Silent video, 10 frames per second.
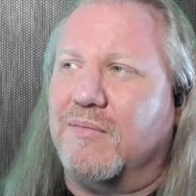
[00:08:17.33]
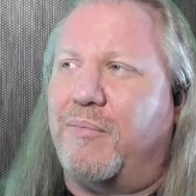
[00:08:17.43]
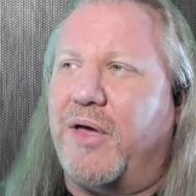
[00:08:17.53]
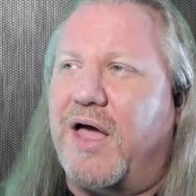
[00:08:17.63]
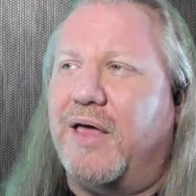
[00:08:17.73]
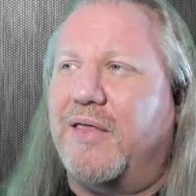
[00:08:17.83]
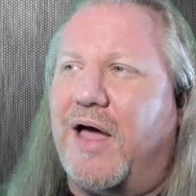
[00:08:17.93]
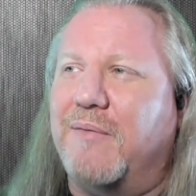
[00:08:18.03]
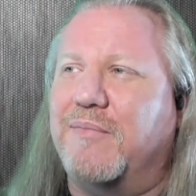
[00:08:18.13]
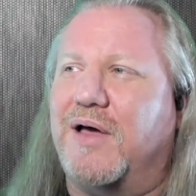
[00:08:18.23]

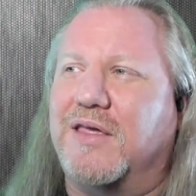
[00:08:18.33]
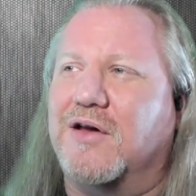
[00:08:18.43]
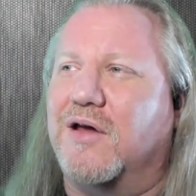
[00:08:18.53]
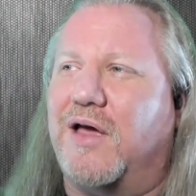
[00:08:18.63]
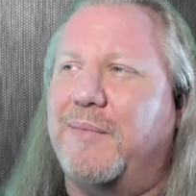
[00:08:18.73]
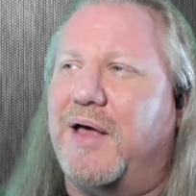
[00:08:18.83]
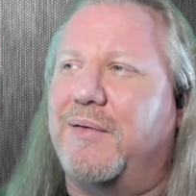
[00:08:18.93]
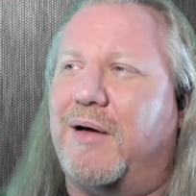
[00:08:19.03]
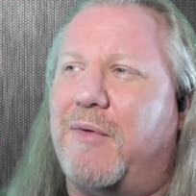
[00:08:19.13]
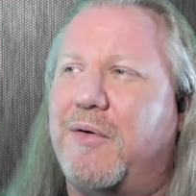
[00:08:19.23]

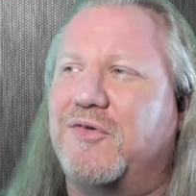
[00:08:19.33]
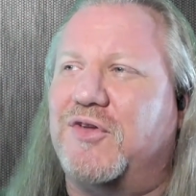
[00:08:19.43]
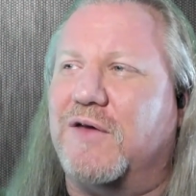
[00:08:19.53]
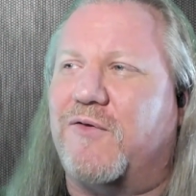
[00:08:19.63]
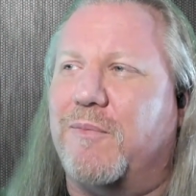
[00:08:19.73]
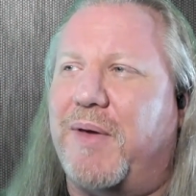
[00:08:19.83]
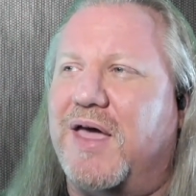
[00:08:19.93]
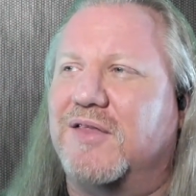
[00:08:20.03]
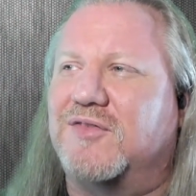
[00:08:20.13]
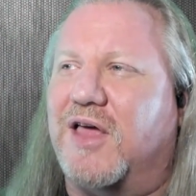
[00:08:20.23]
always looking for
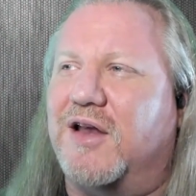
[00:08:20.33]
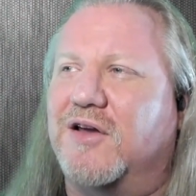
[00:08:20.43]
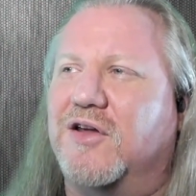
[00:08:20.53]
bands that,